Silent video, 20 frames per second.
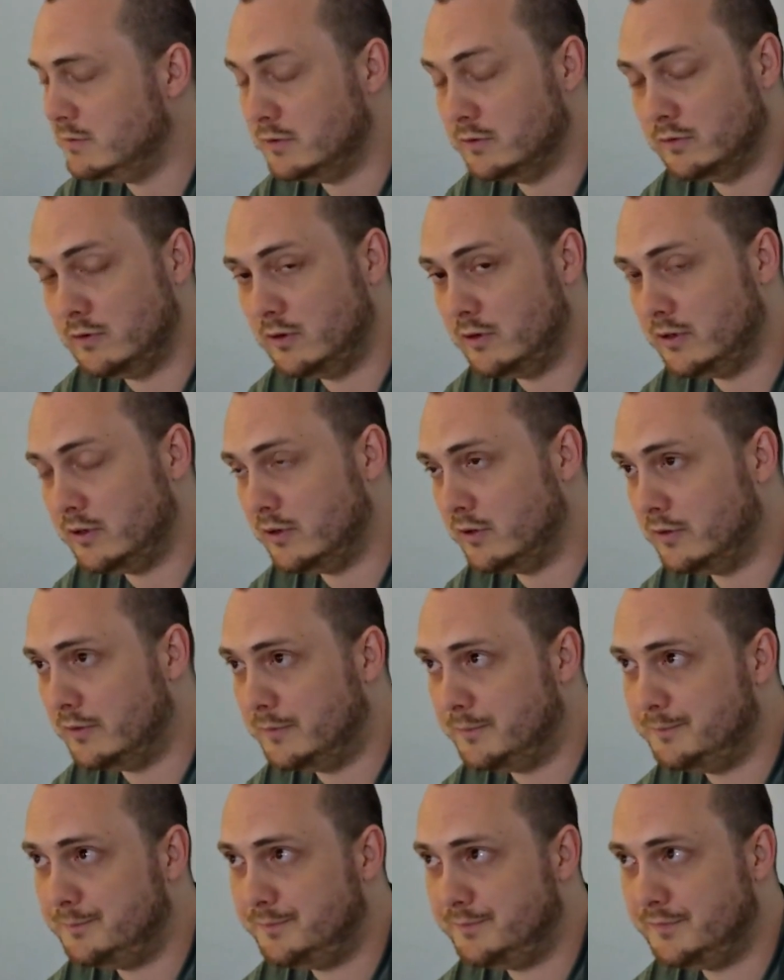You've got
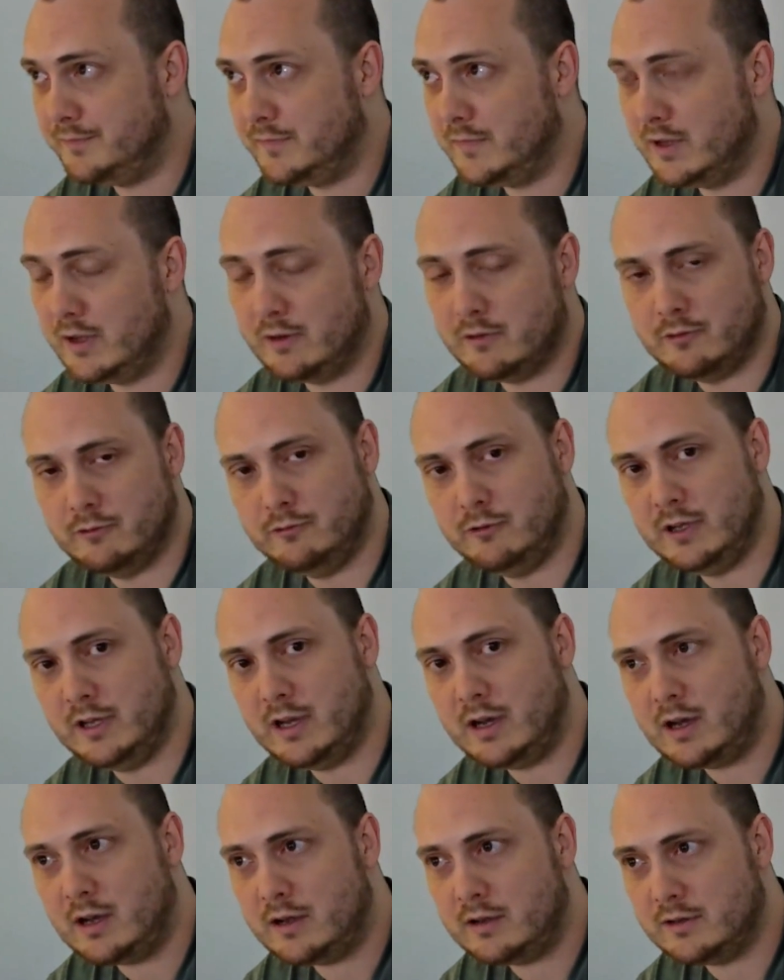
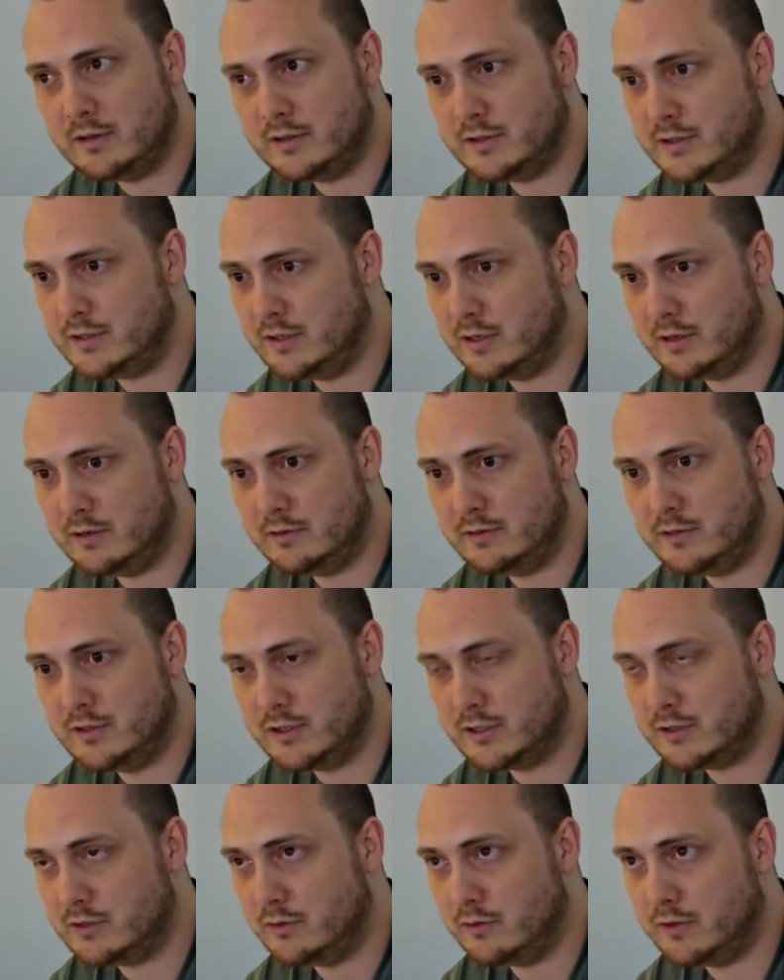VR is
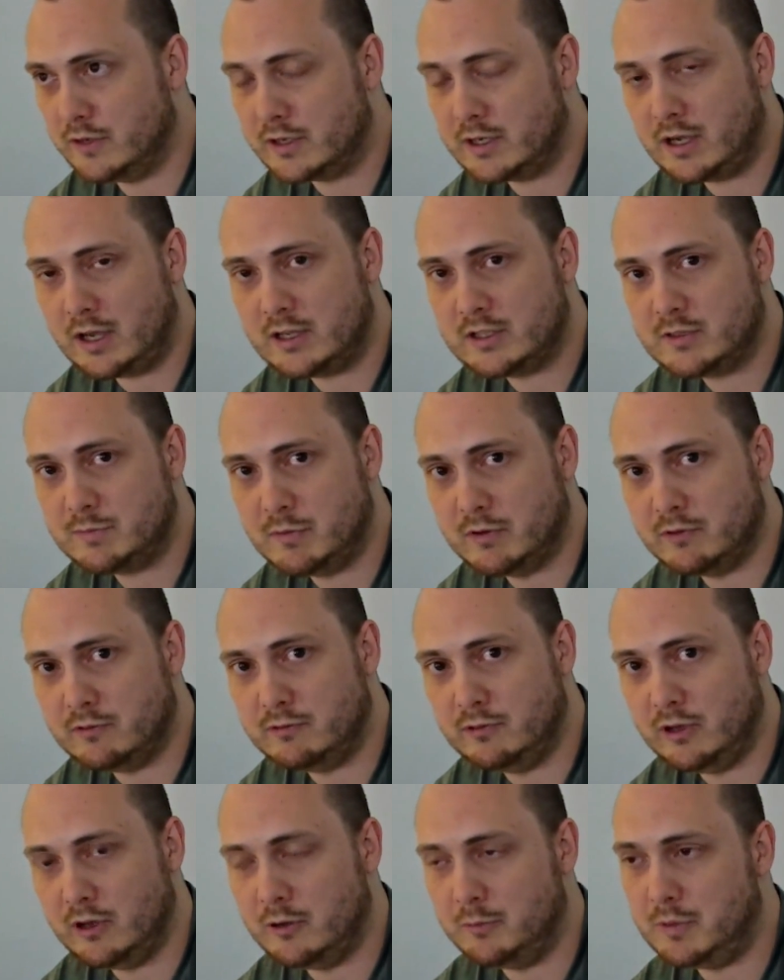just on the cusp of
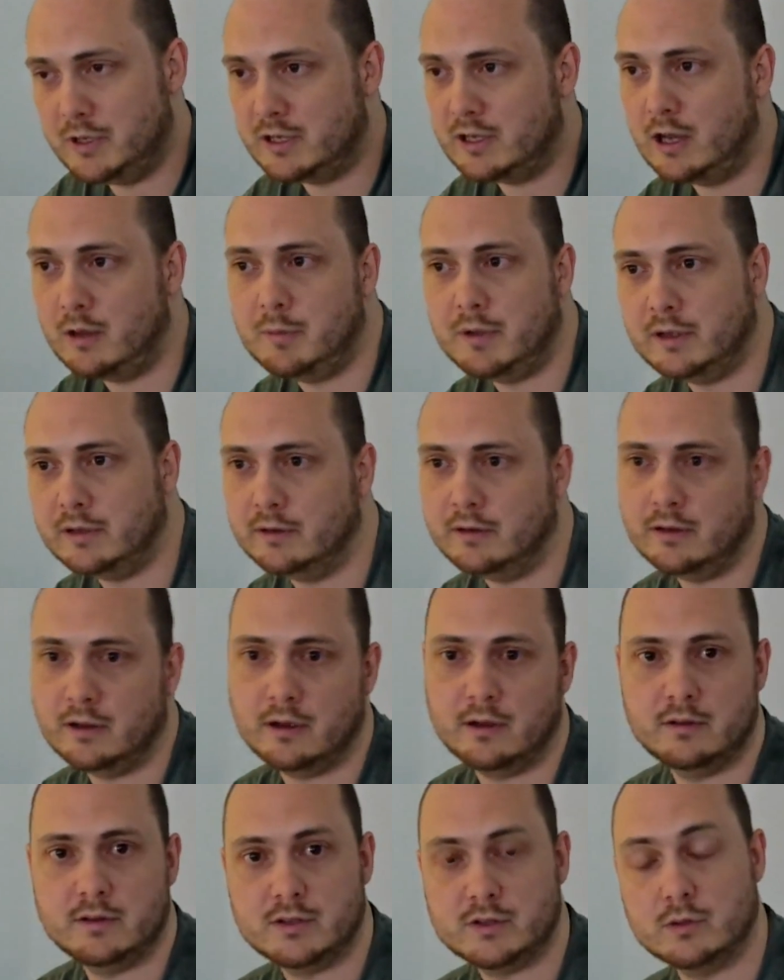
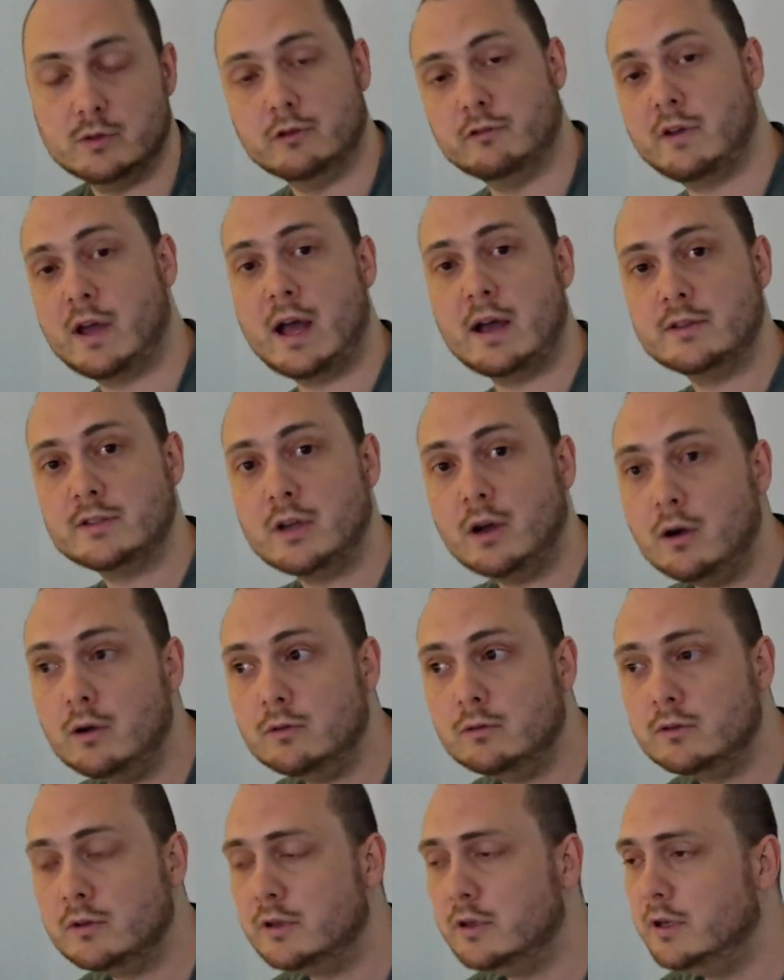becoming sort of
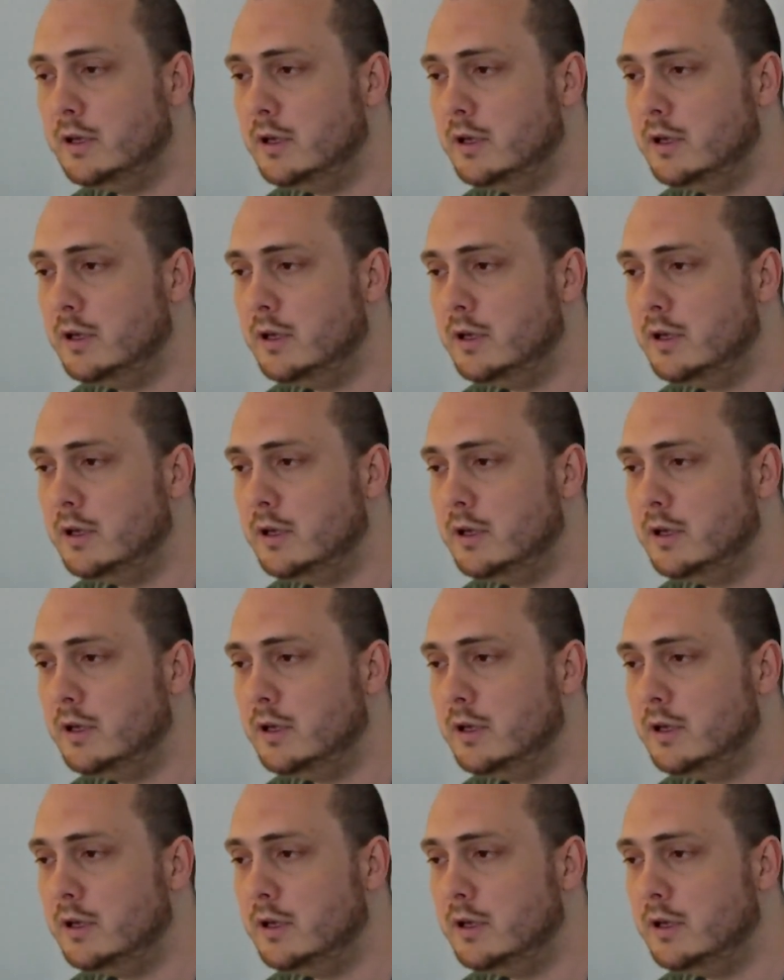household.